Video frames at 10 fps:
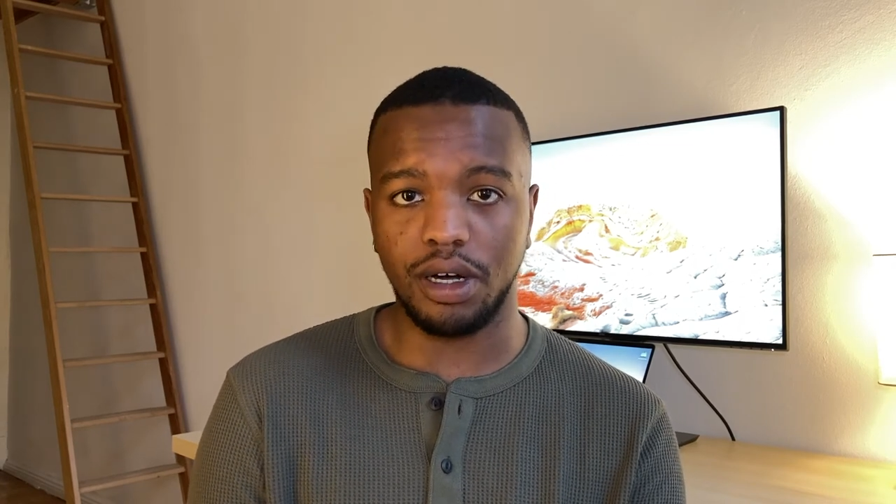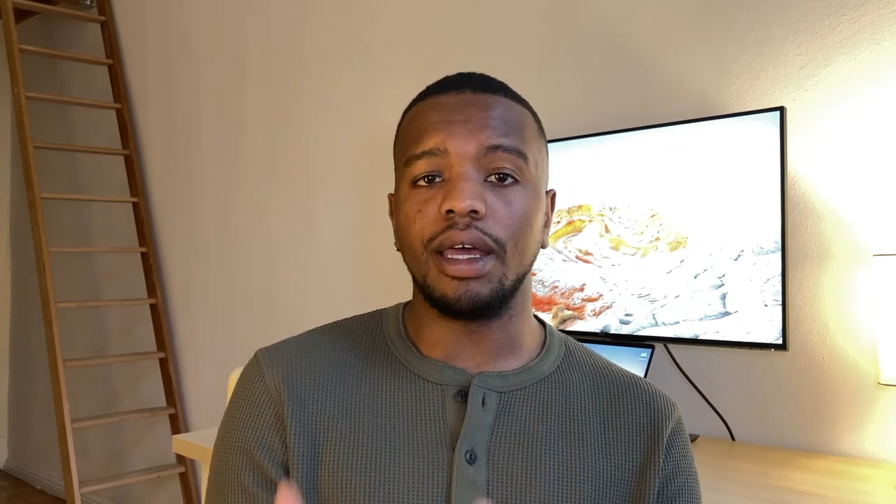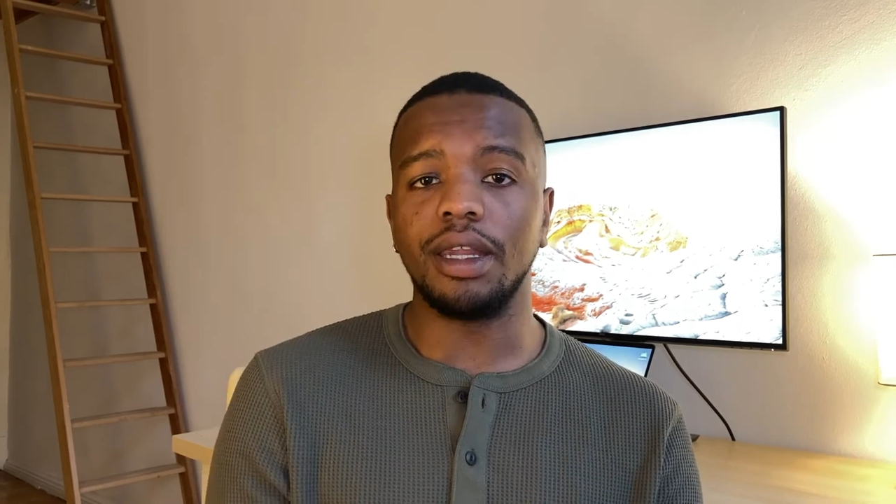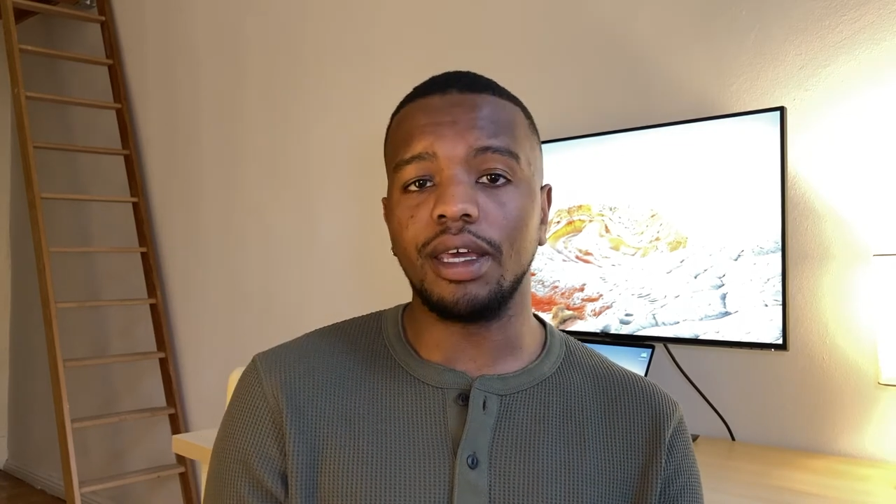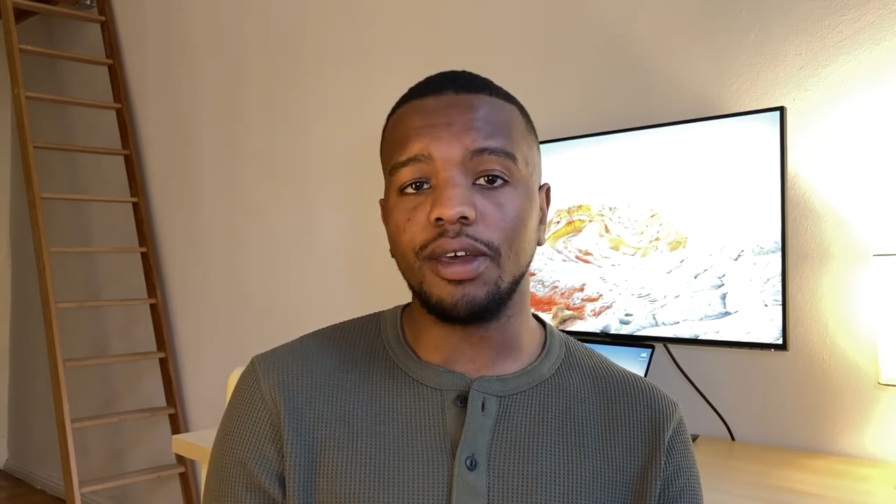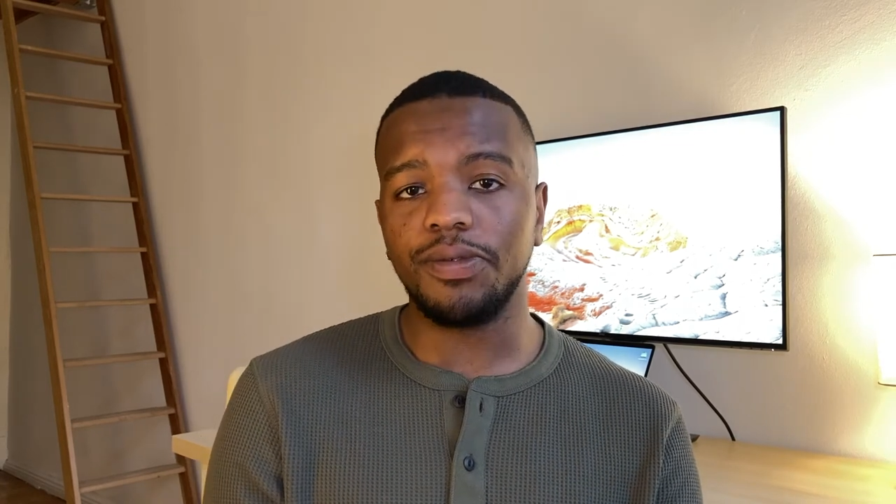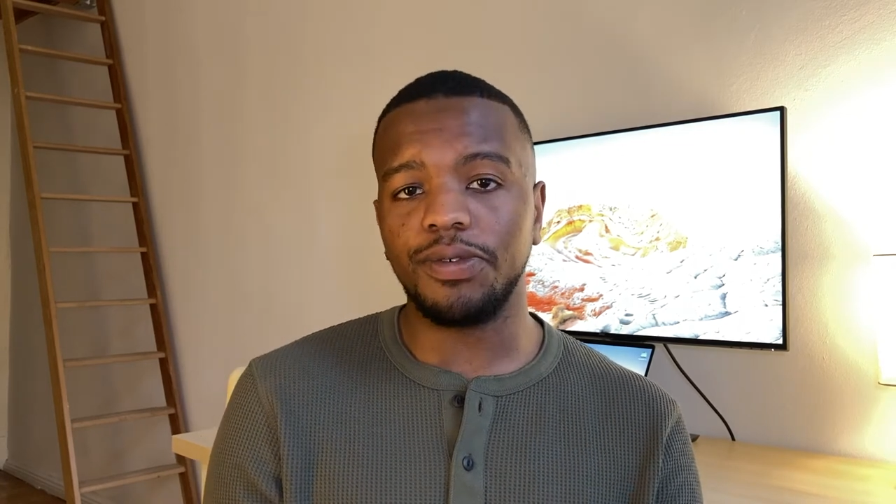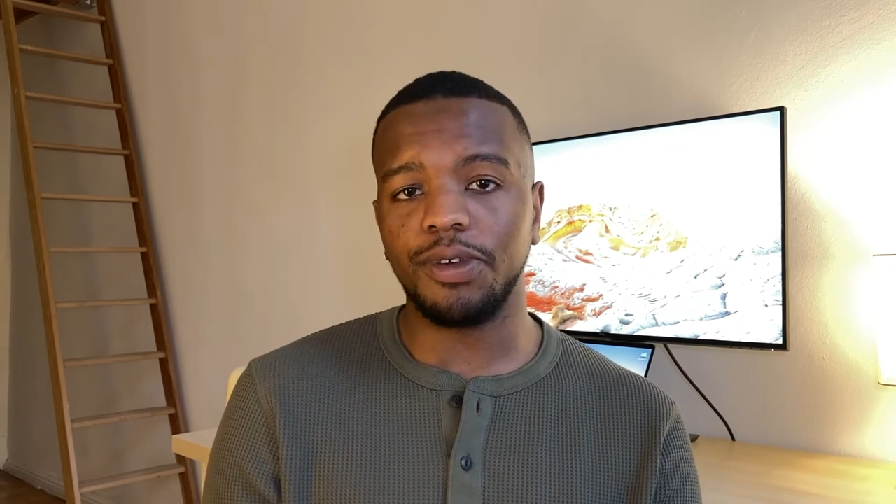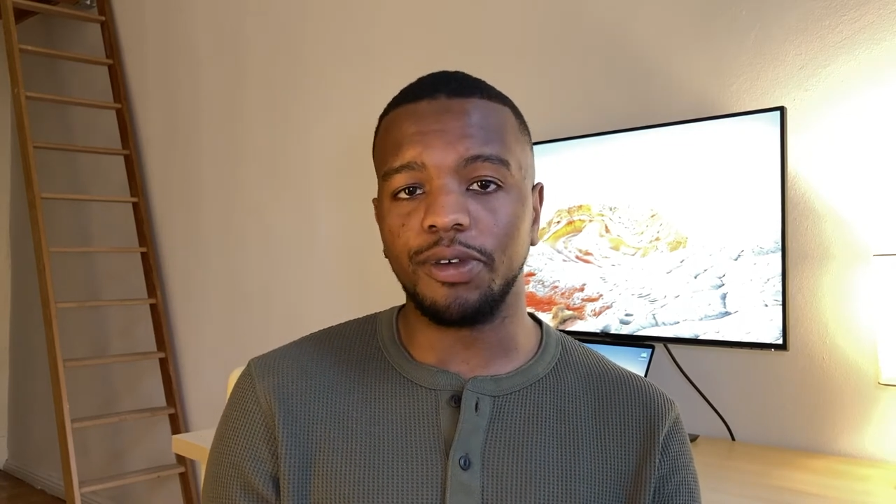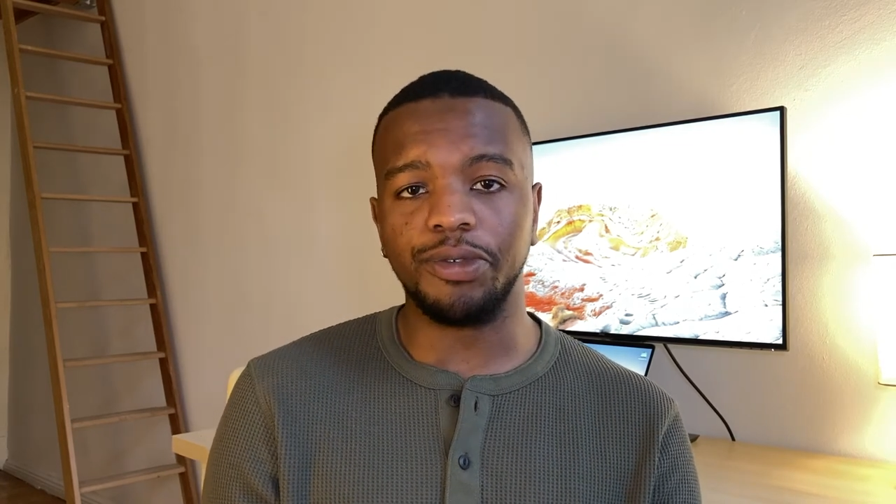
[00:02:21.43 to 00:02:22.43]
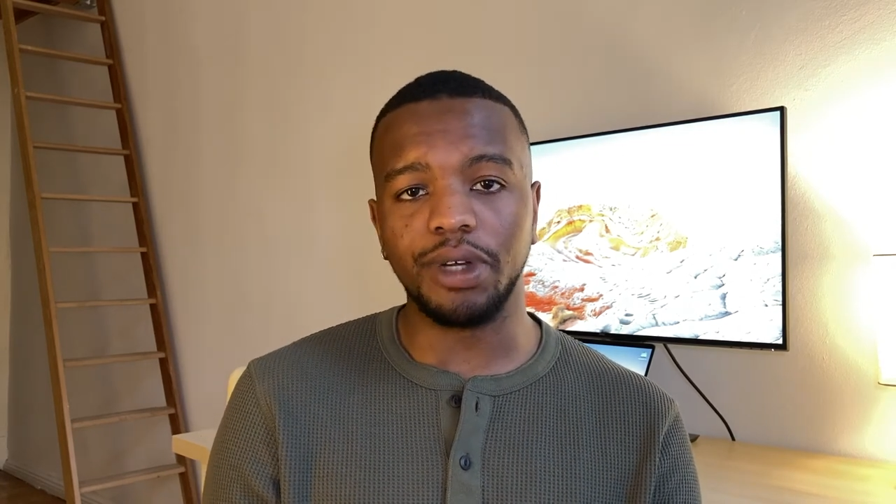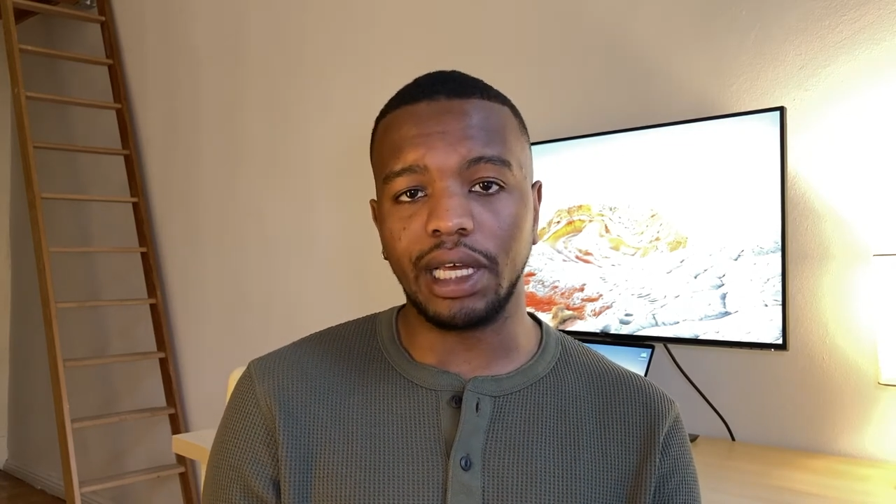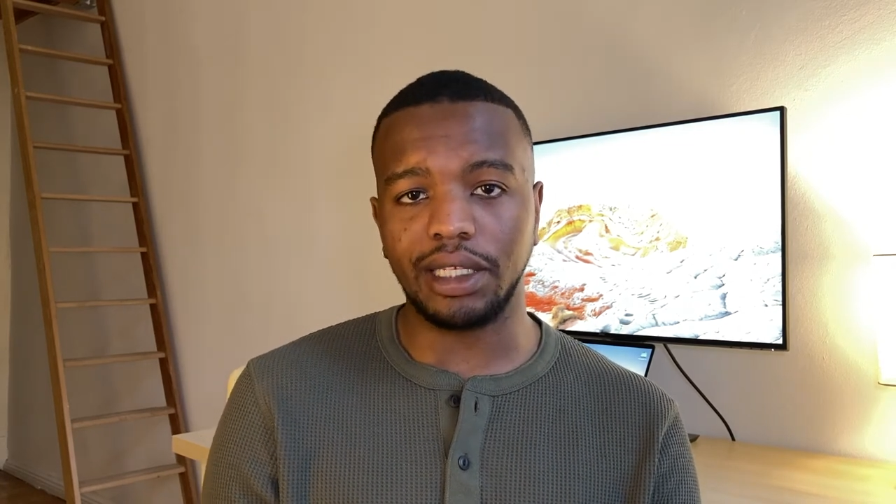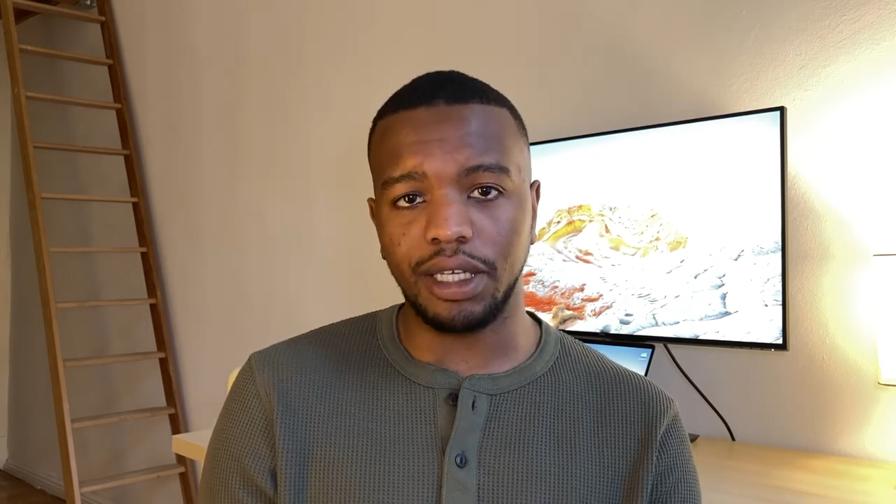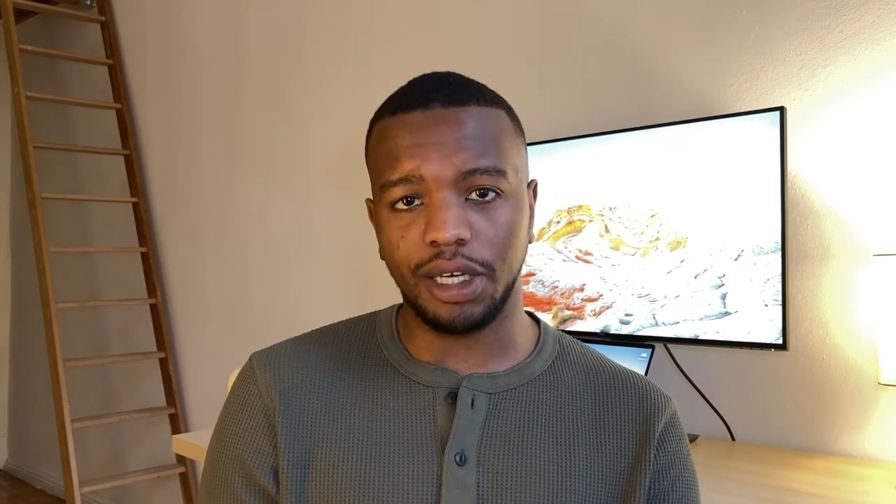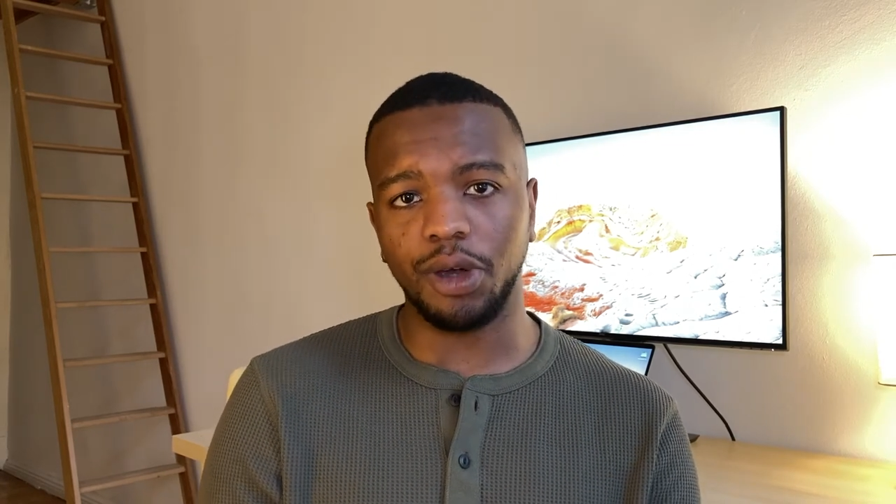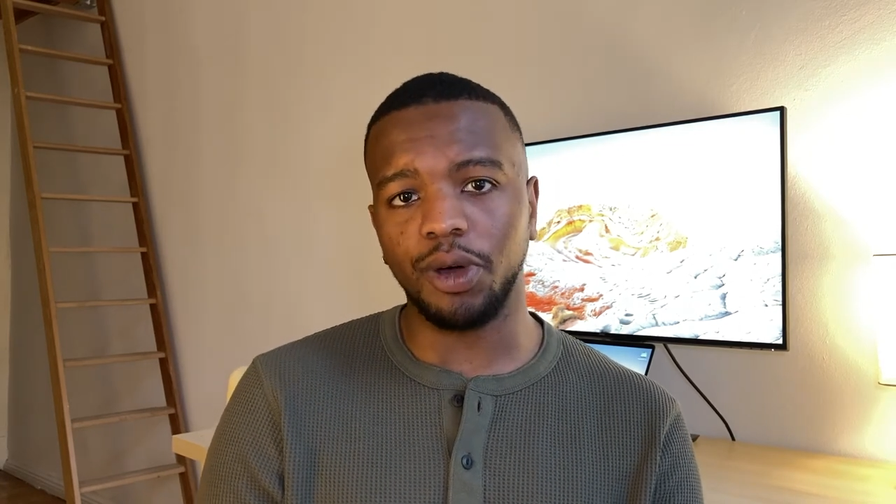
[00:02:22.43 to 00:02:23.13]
And if you feel like taking